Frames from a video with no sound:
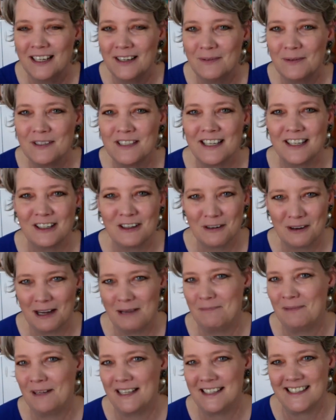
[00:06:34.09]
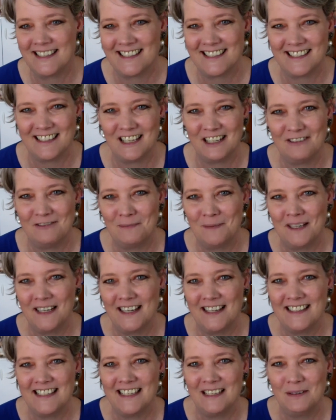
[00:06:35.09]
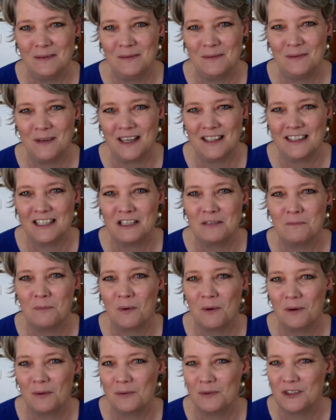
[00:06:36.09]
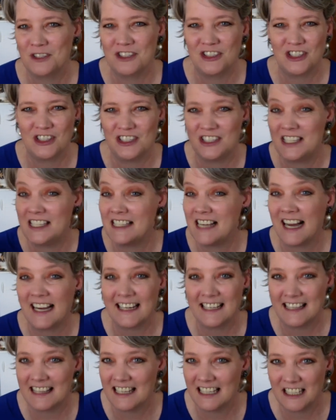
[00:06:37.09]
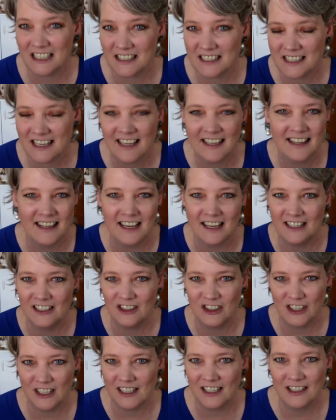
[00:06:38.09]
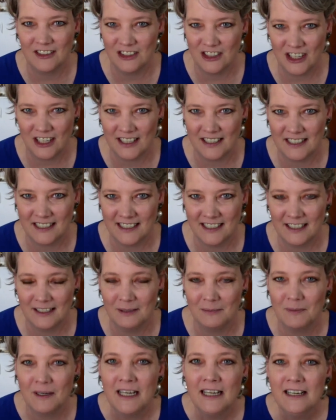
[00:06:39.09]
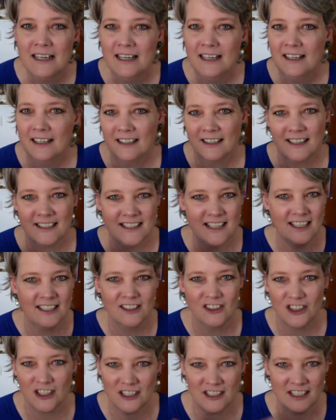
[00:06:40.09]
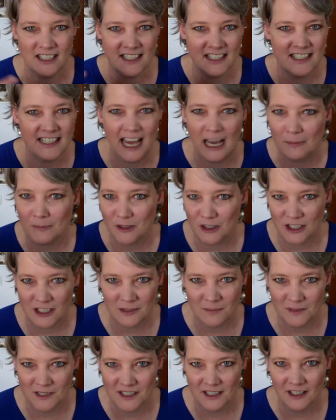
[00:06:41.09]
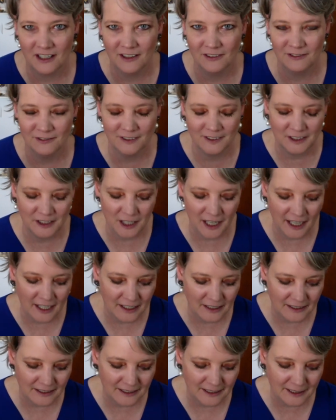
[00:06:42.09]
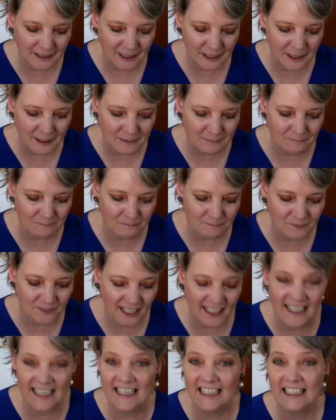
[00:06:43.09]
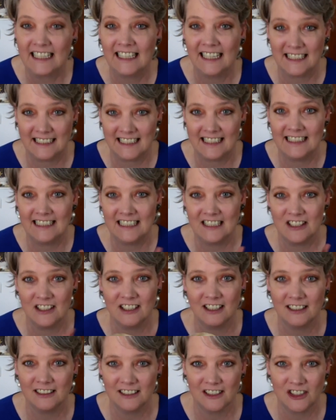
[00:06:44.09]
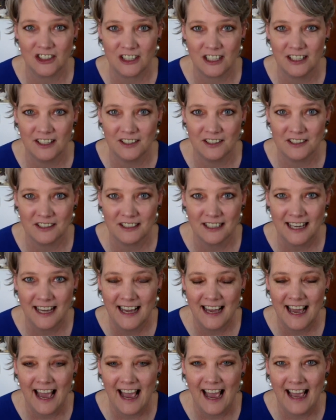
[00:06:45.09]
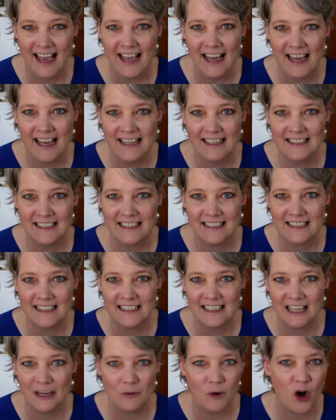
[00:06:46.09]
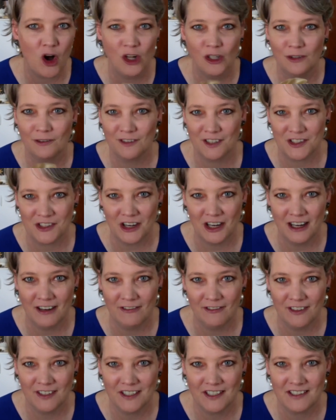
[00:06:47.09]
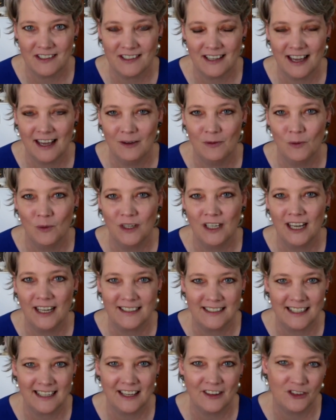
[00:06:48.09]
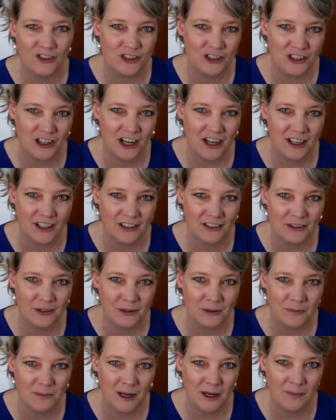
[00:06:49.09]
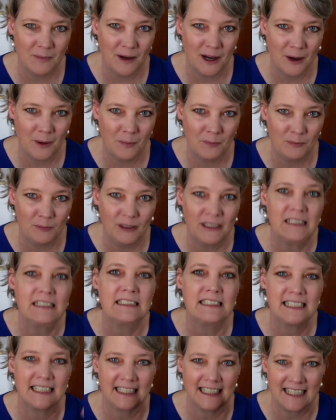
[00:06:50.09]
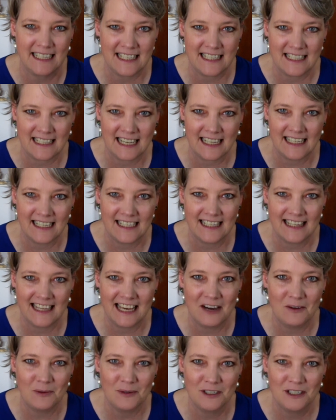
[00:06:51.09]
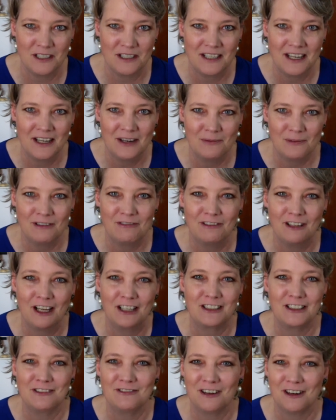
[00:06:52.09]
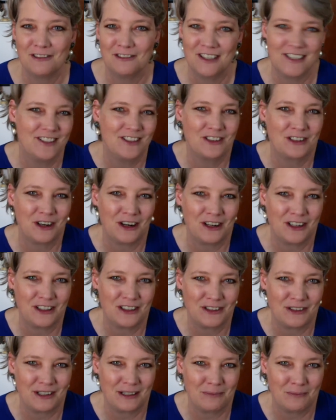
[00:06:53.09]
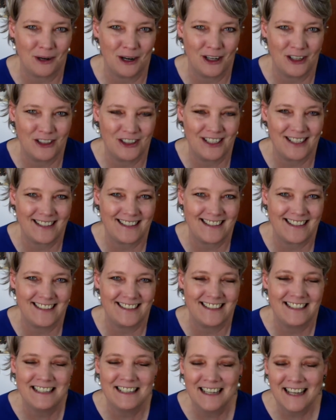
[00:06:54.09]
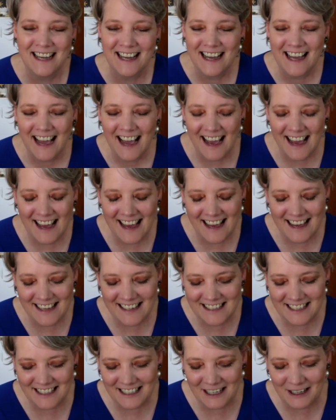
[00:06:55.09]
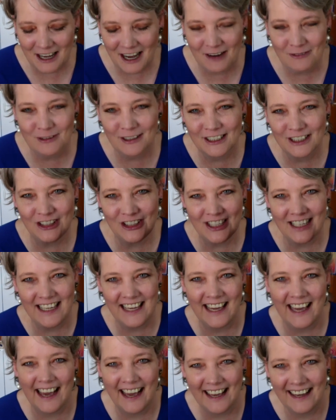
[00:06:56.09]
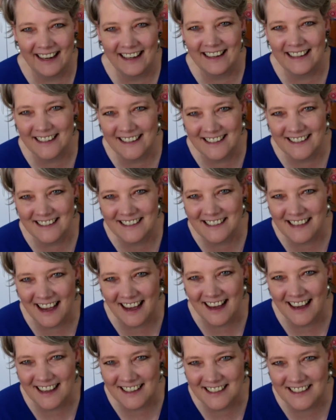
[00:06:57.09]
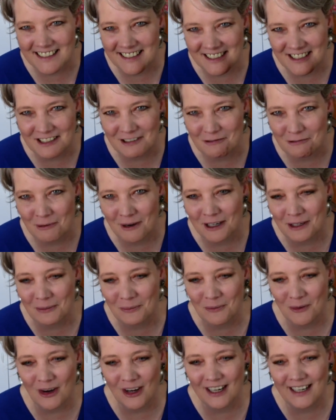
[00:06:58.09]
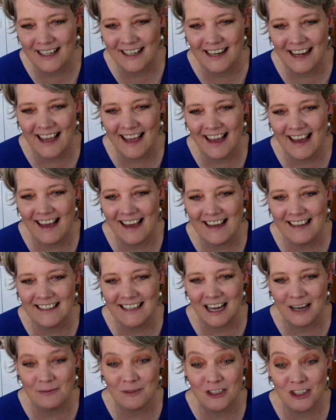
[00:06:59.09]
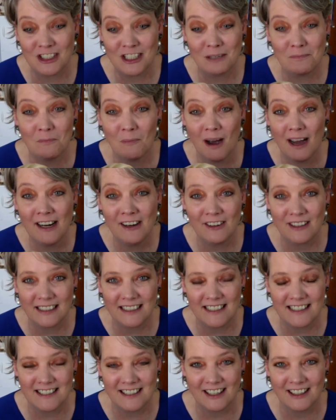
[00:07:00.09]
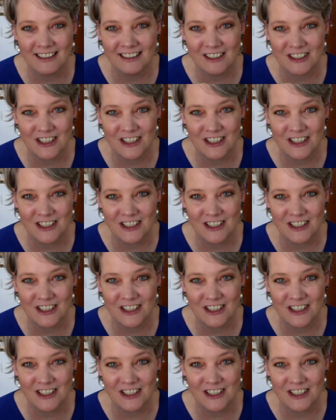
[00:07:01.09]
was in a great place in his life because he, at this point, was just designing things that enchanted him because he had just established himself, and, and, um, and he collected these nautilus shells. And they were all over his office, and we got together to talk to him about building a site that was reflective of his current dream projects. And and uh, I really could get his essence of what he wanted. And I was just admiring these nautilus